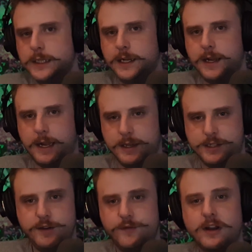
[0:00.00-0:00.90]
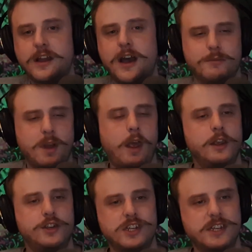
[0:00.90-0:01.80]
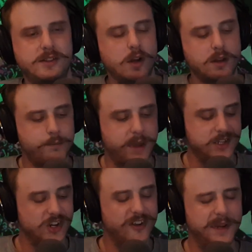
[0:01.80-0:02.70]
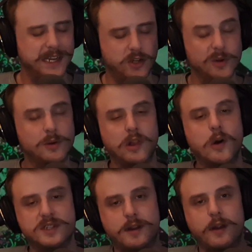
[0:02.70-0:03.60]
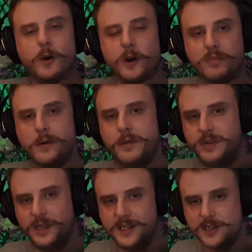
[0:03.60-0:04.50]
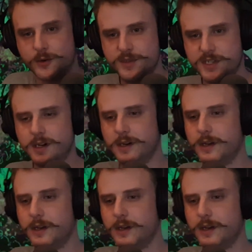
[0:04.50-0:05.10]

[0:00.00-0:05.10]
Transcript: And she fucked up. She took the picture of me too close to her police cruiser.